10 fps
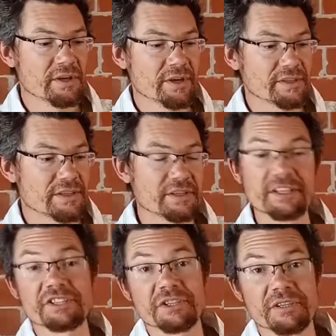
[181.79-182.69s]
It's
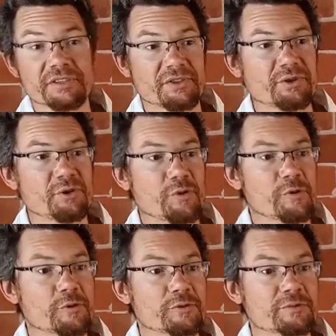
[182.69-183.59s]
indigenous
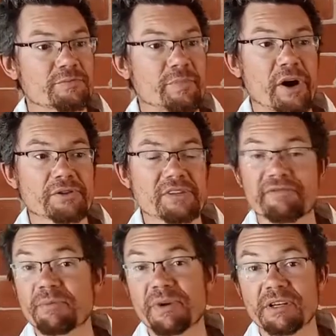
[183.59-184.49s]
to parts
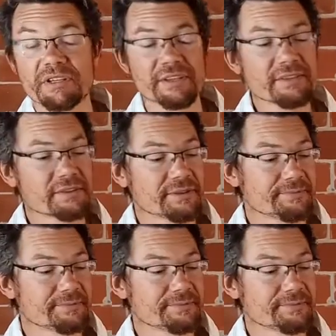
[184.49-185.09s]
of the Middle East.